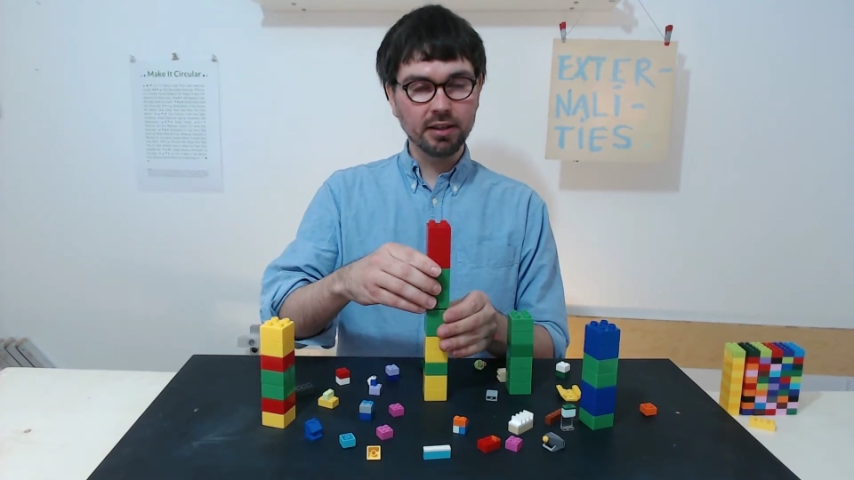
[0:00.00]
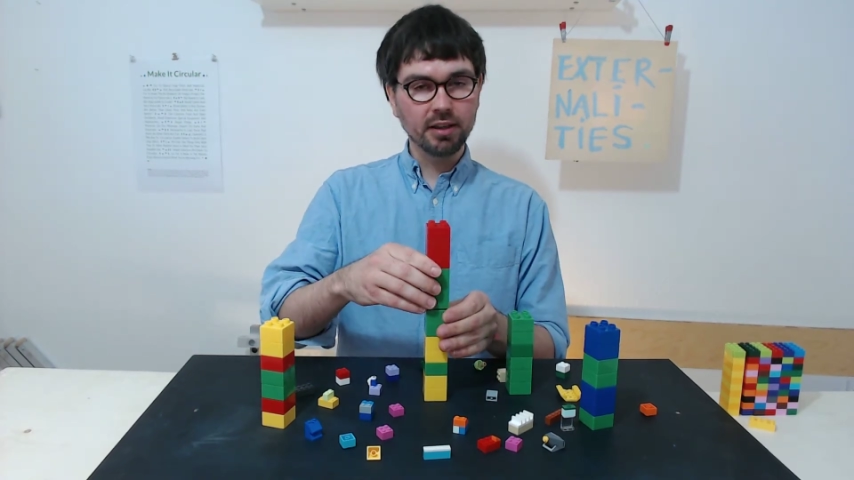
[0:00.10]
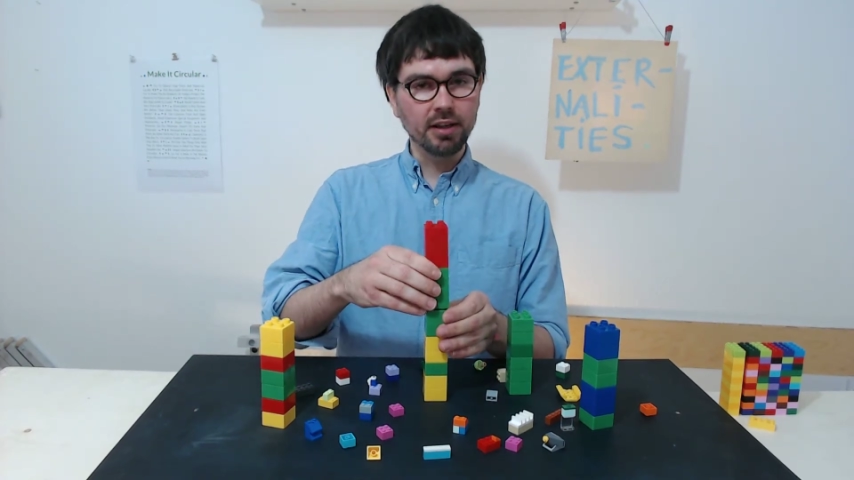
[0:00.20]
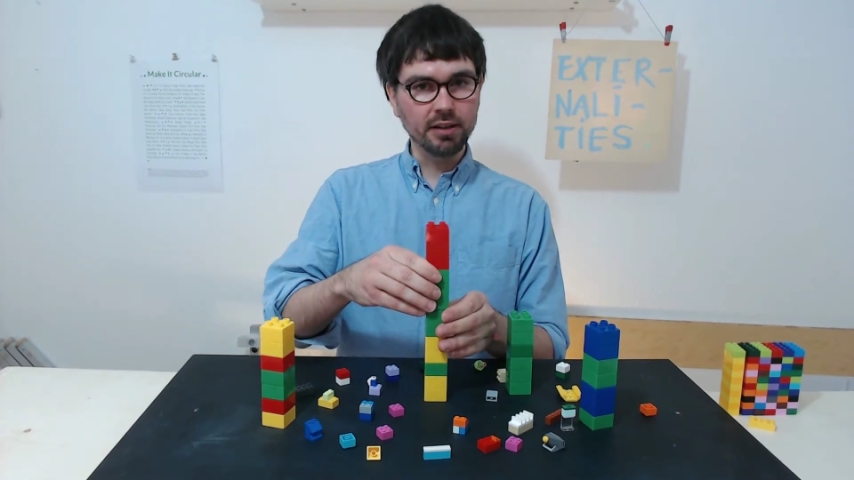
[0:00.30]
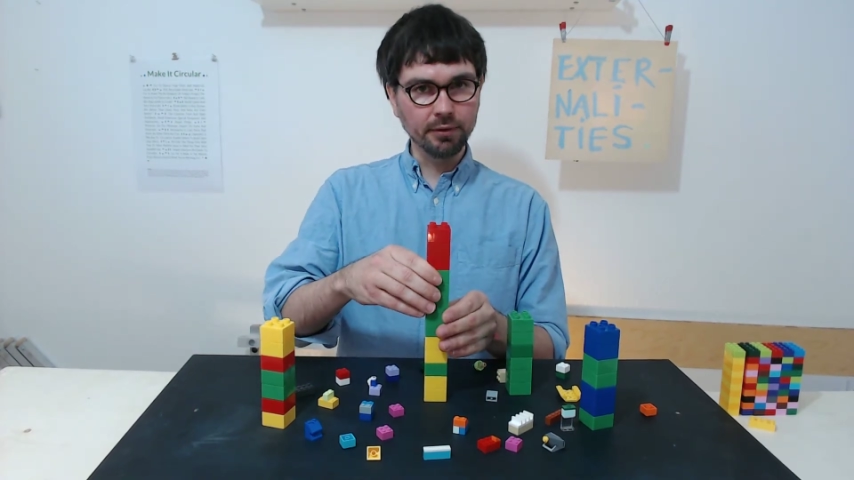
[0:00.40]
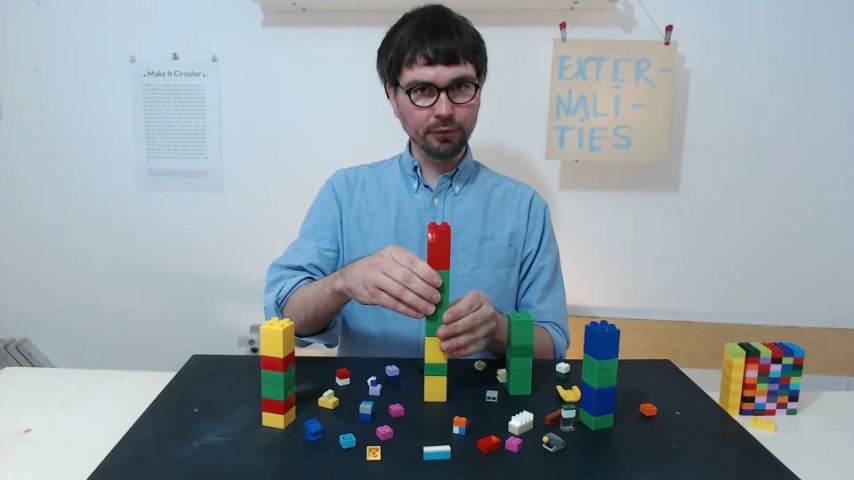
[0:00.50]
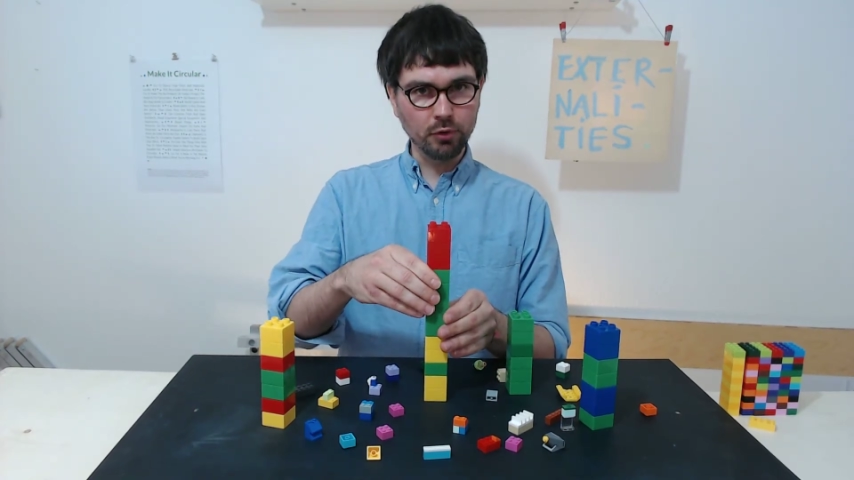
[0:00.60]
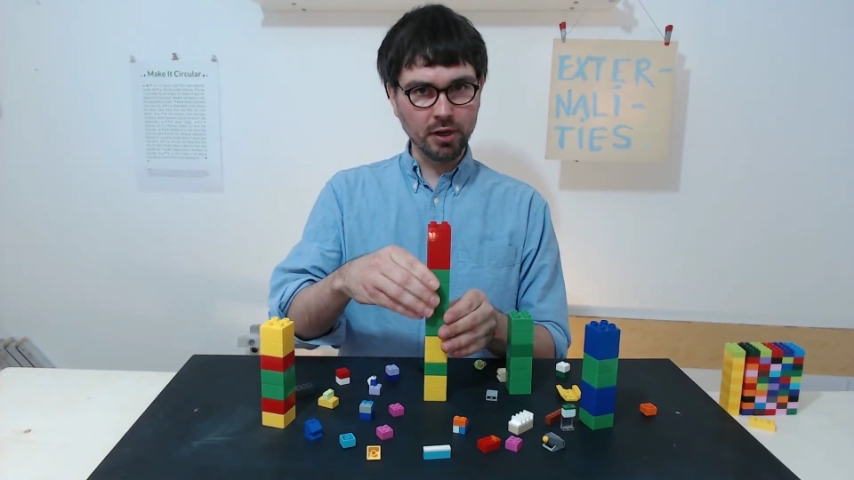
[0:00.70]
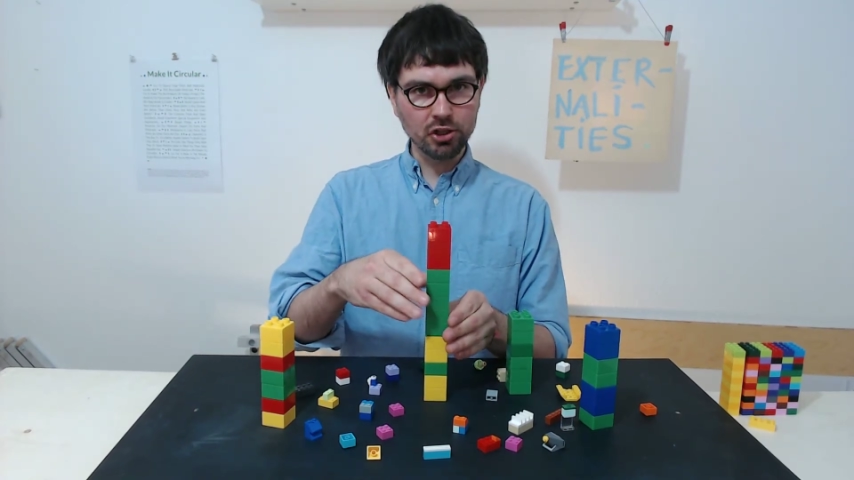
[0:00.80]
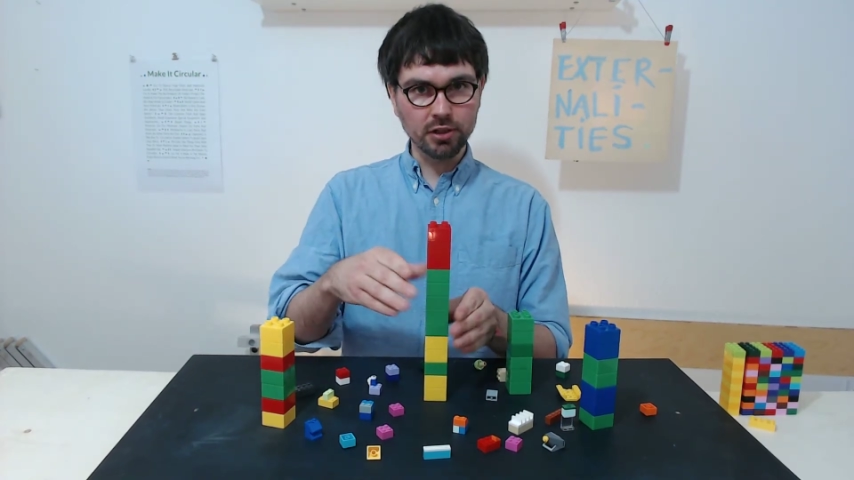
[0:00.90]
and
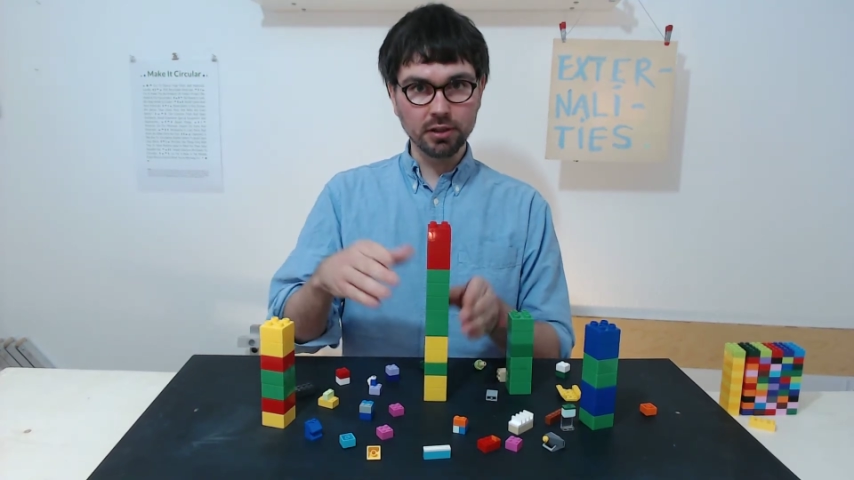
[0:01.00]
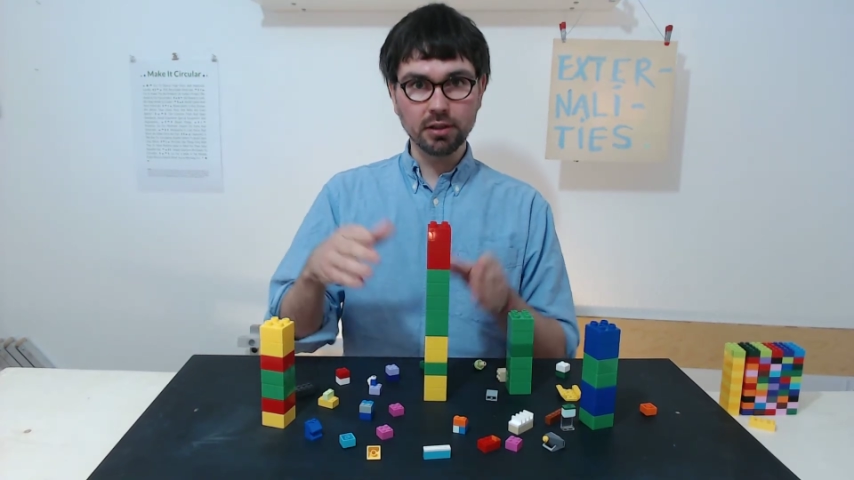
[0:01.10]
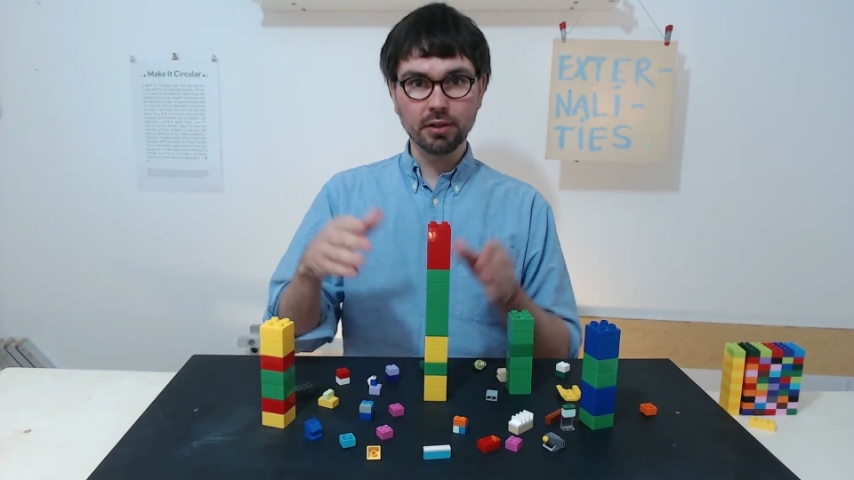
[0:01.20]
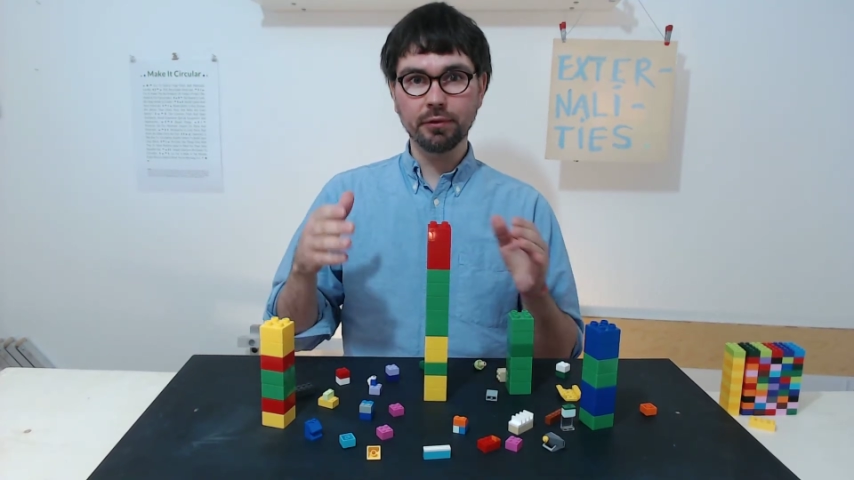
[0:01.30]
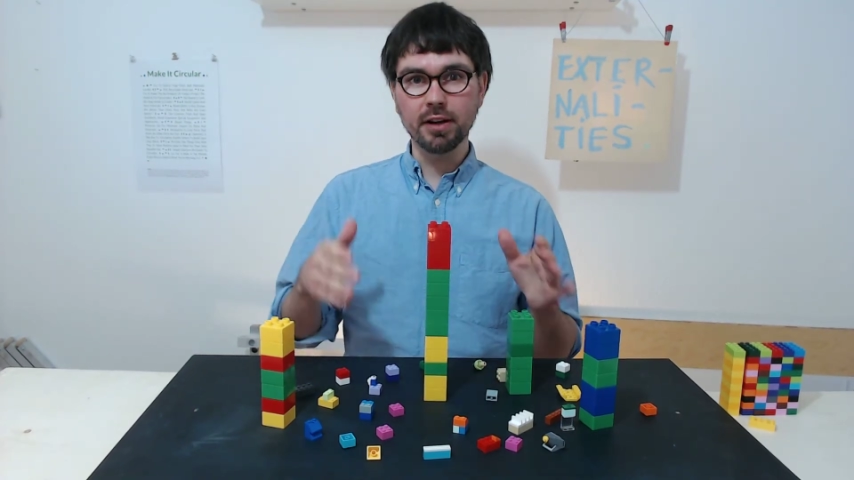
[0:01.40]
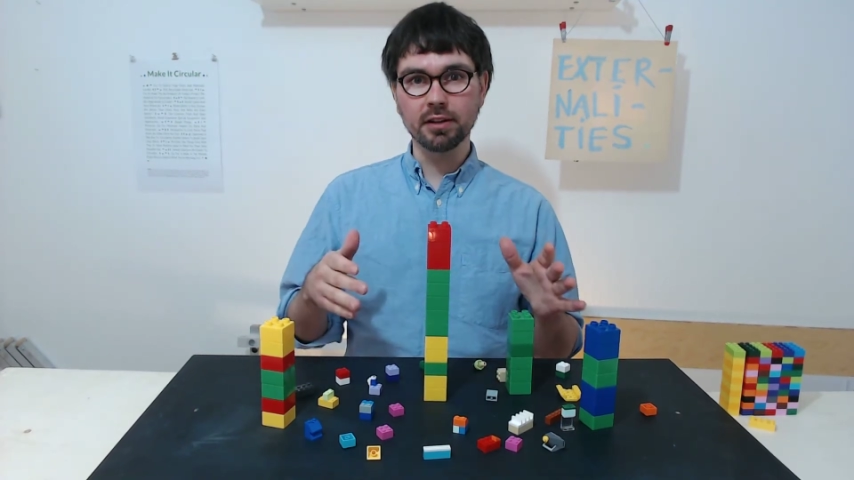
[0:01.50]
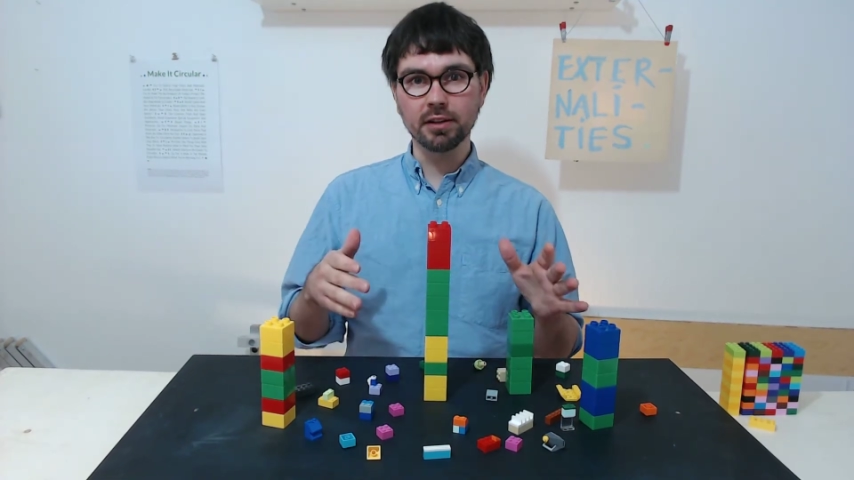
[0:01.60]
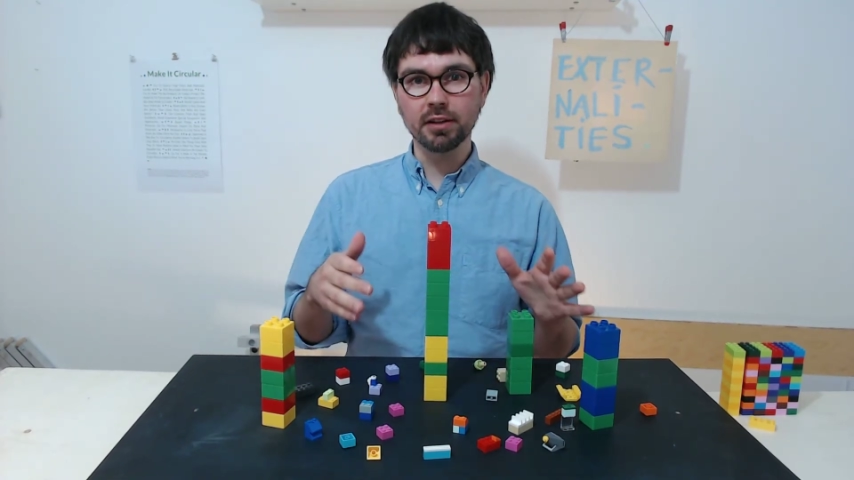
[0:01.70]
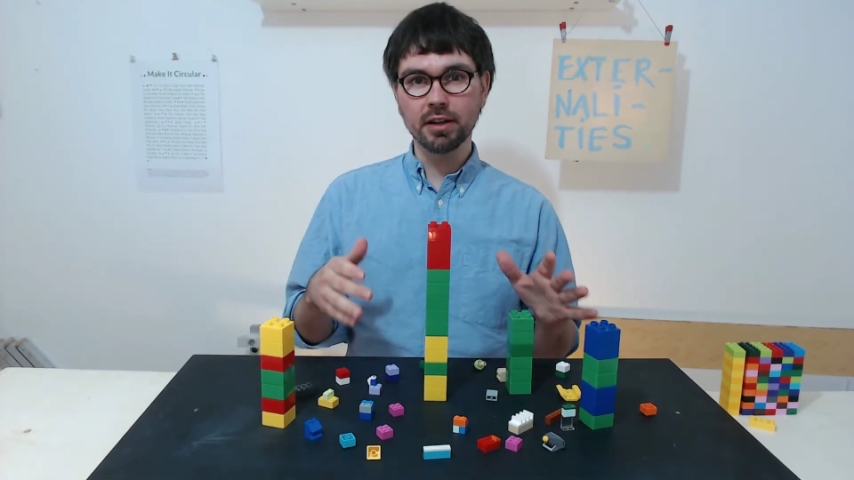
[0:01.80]
influential funder.